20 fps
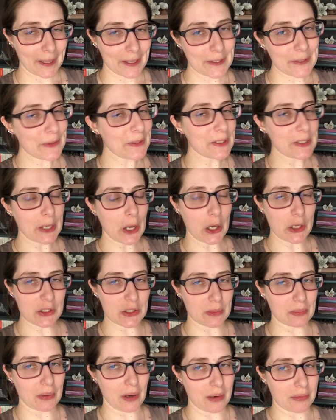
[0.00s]
So the dogs
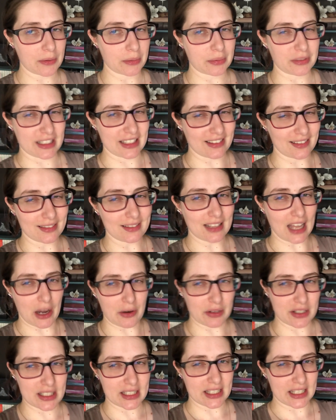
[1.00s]
are probably the
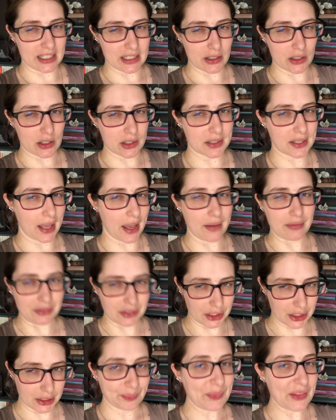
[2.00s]
loudest eaters
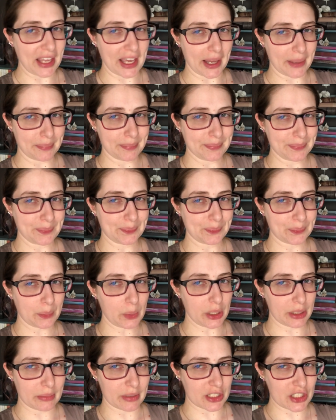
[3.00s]
ever. Yeah,
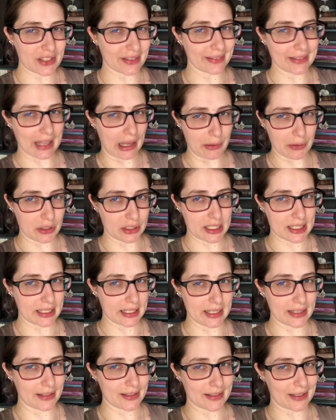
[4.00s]
pretty much the loudest
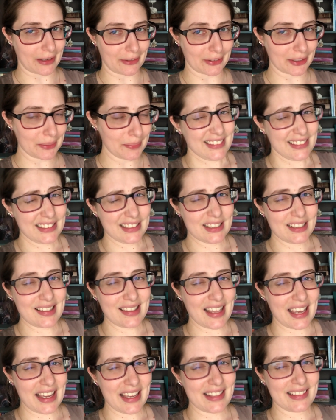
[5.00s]
eaters ever.
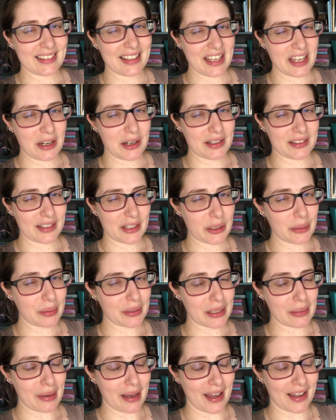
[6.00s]
They they are they are
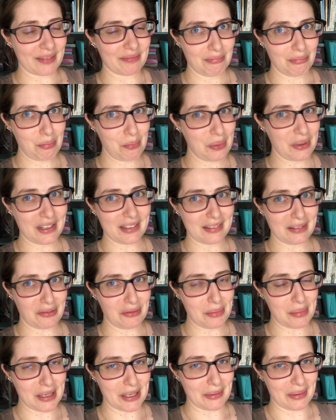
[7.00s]
pretty bad, but I love
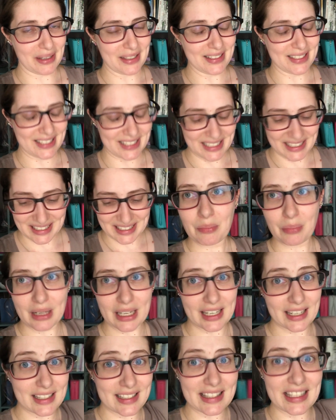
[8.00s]
them anyways. But
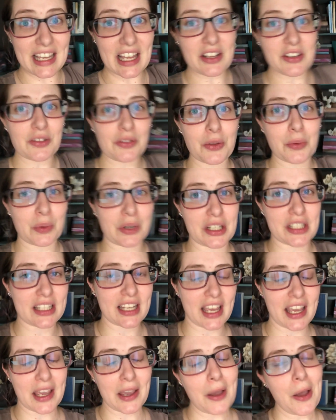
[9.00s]
it is the end of the
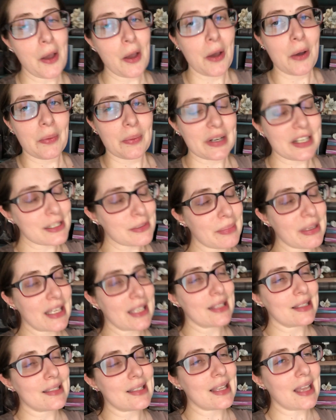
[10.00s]
workday which
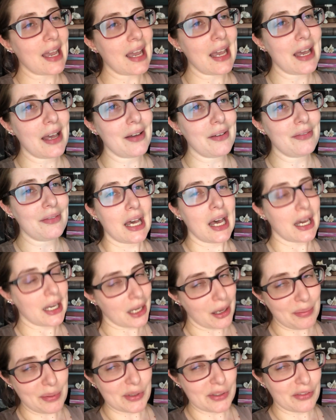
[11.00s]
means I have a
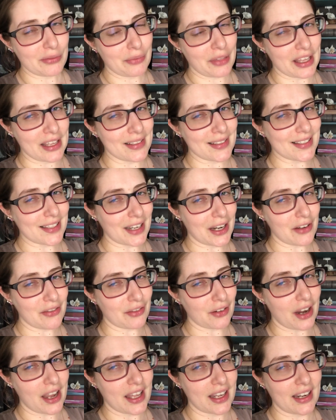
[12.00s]
couple of things that I've
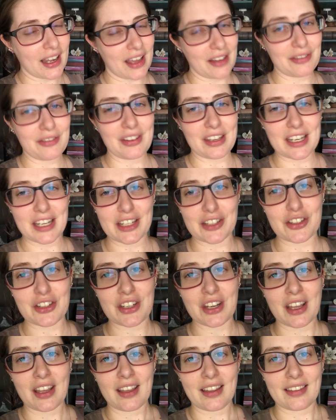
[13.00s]
read. I
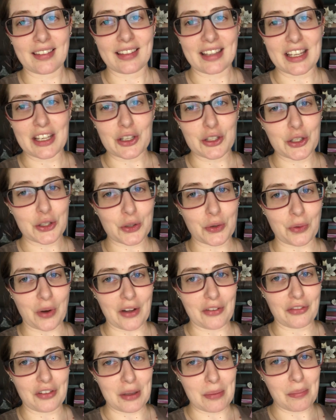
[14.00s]
finished The
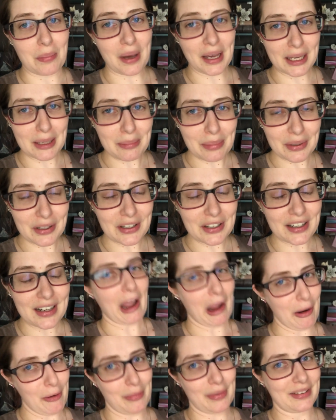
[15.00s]
Scruffy Piper.
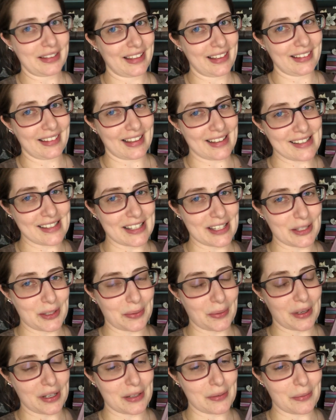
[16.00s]
I really like this
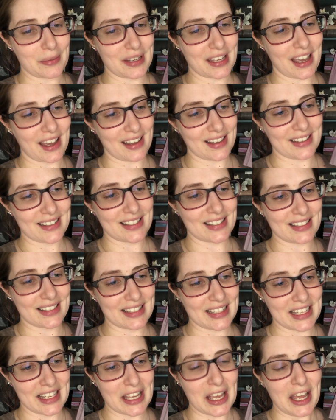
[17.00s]
one. We got to
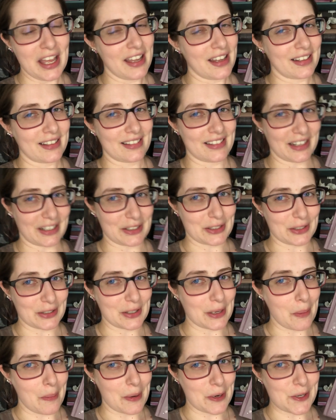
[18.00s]
see Dr.
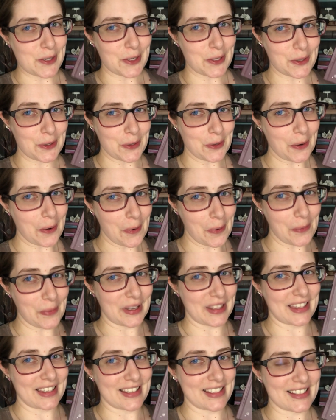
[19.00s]
Number Two
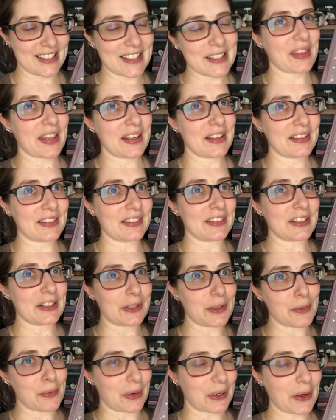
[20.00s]
with his
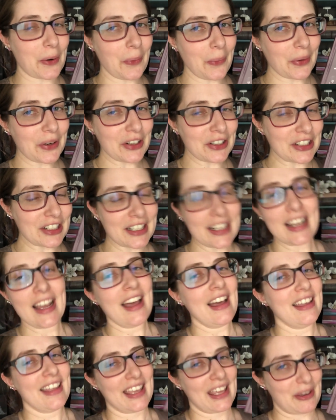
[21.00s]
little recorder.
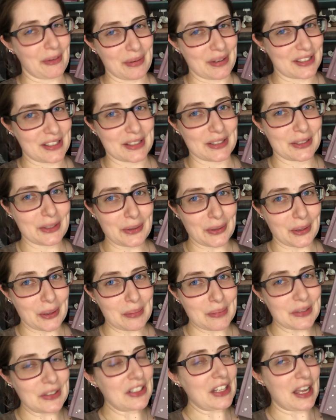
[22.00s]
It was
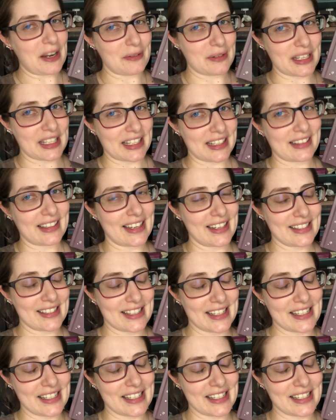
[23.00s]
adorable. I really liked